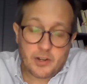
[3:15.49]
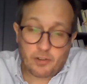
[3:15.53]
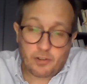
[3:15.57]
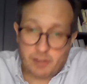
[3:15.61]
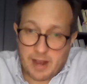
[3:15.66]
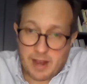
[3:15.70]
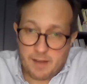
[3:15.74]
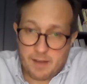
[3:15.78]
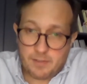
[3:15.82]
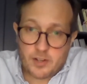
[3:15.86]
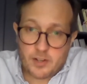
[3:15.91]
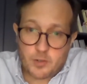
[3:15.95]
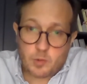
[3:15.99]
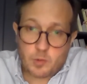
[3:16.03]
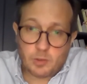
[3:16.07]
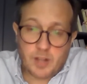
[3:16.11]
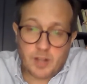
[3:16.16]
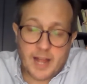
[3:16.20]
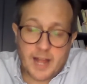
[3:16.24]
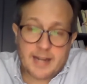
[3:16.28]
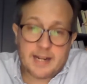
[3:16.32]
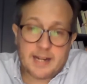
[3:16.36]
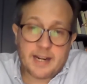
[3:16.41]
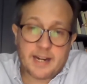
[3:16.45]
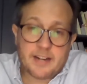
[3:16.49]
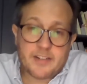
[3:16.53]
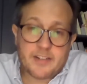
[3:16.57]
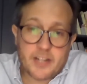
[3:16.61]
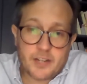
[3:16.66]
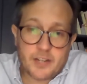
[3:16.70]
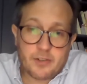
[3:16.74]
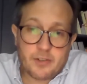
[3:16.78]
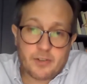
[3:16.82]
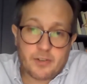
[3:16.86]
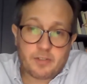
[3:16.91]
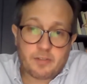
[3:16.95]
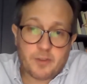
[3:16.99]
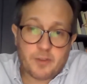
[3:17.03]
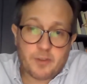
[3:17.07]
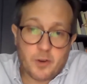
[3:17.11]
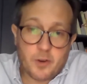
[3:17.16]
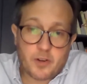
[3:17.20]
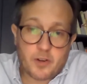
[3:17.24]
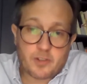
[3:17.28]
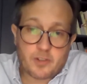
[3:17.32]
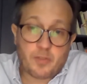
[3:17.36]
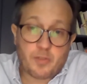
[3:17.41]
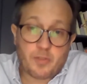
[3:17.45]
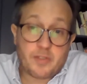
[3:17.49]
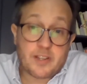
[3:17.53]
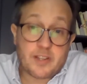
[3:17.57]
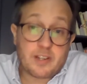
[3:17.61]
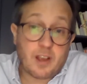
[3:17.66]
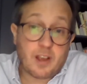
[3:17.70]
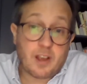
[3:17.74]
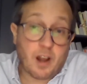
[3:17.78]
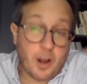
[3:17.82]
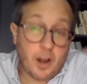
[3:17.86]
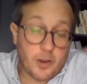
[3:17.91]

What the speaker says: and travelers will likely continue to focus on these